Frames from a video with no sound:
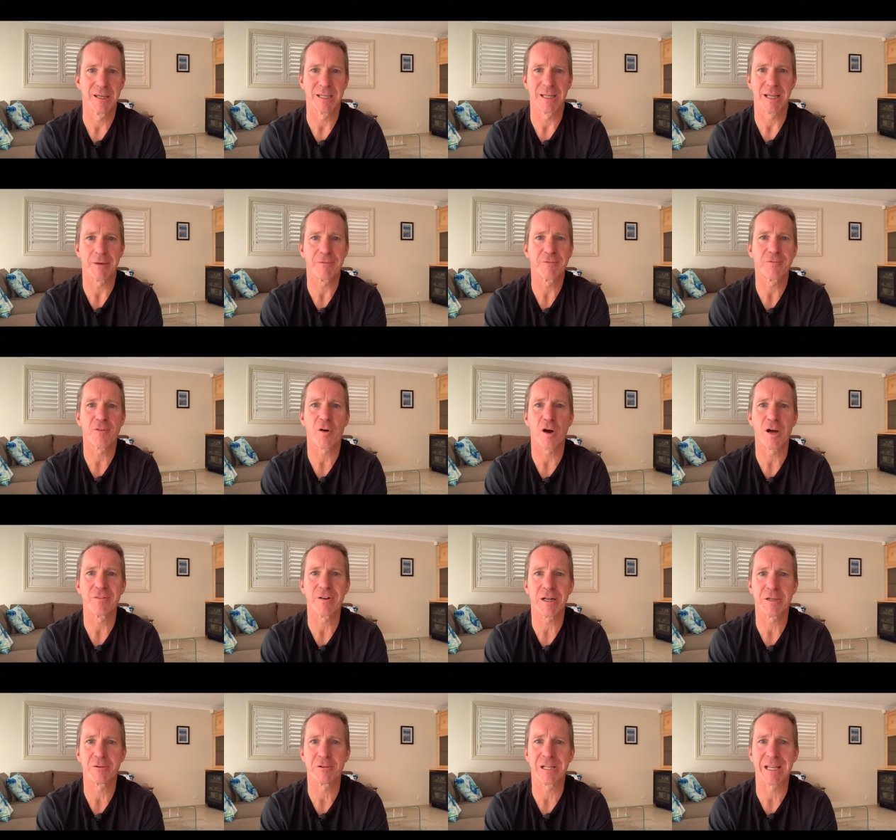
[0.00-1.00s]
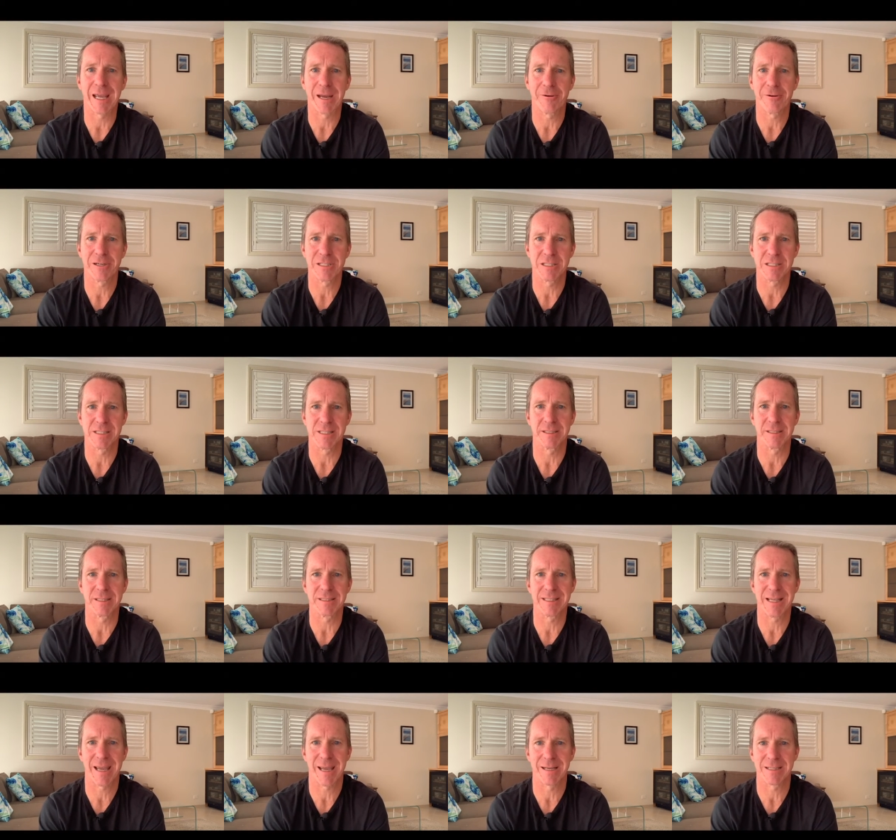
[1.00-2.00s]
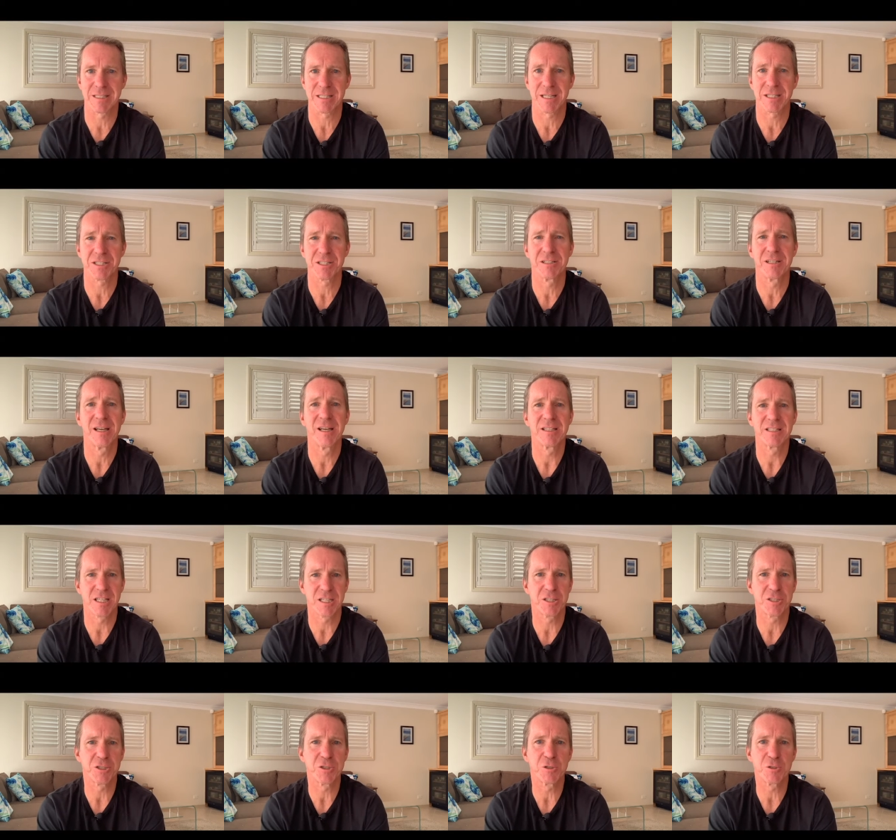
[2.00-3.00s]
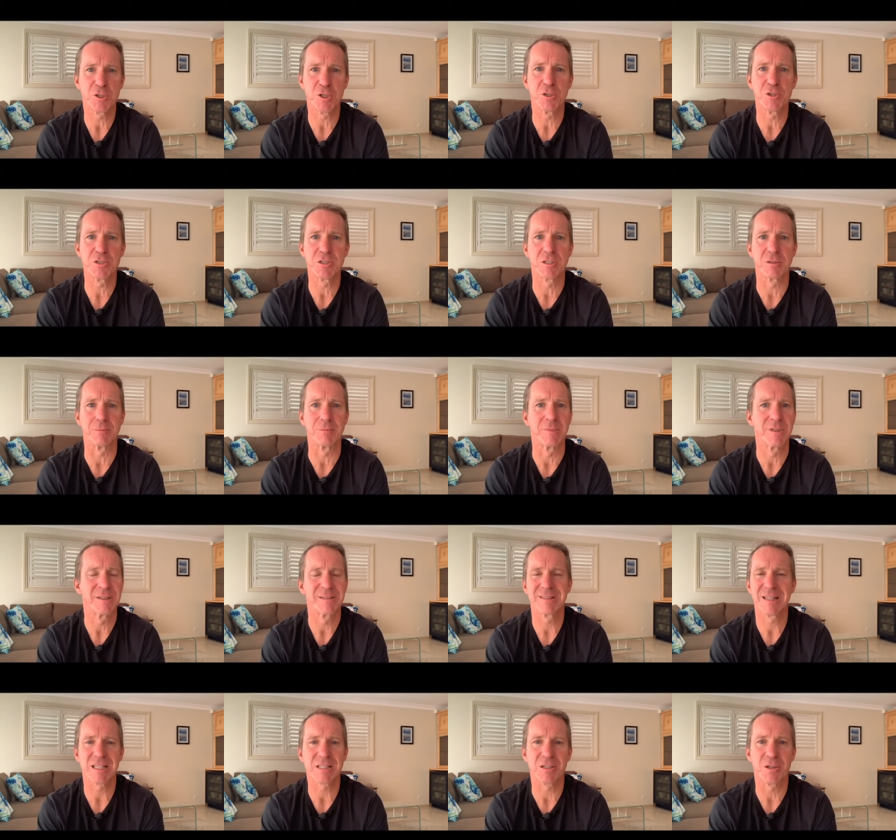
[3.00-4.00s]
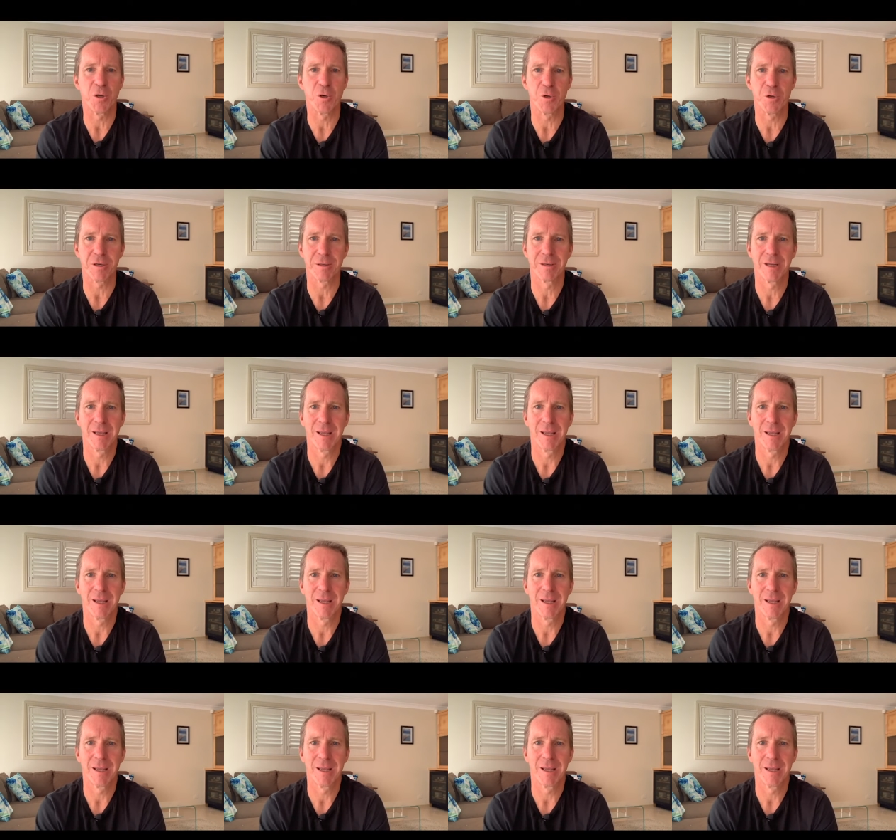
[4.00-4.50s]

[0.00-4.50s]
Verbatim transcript: You have five hundred characters in the tag section, so you should use them. It doesn't hurt.